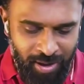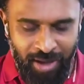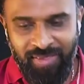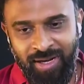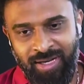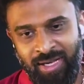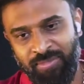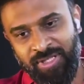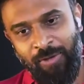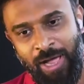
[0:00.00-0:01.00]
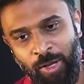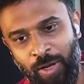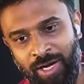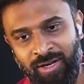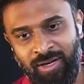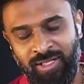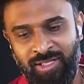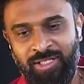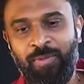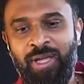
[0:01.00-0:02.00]
And then comes the value added
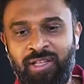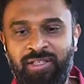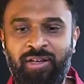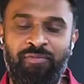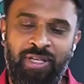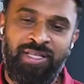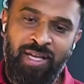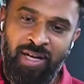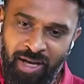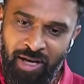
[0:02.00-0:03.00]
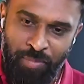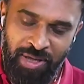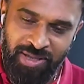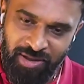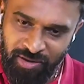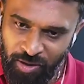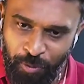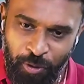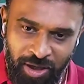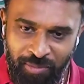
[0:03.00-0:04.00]
resellers, where instead of we selling our pre-sales and
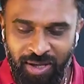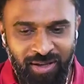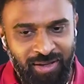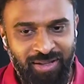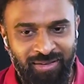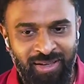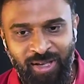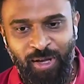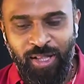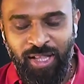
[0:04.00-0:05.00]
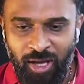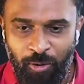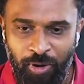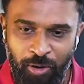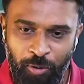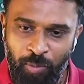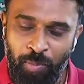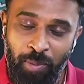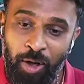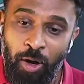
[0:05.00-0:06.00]
support team there, then they are going to do
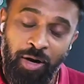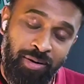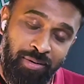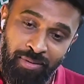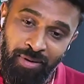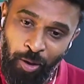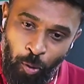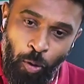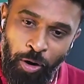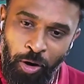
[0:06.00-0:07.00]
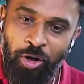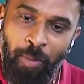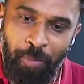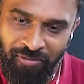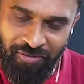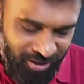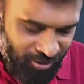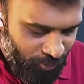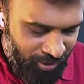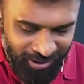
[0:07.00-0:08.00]
implement, or they code on top of it and
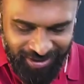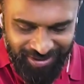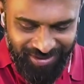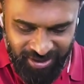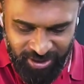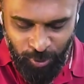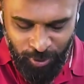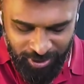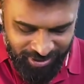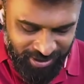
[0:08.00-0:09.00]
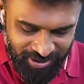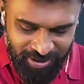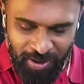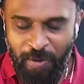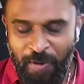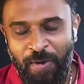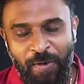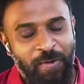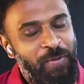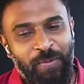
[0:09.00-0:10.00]
do it. Like, the story is this:
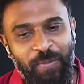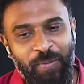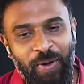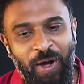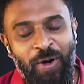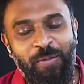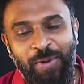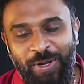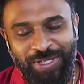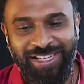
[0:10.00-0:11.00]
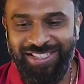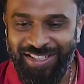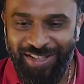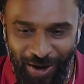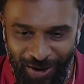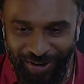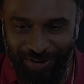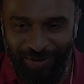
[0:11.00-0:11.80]
how will you structure the org?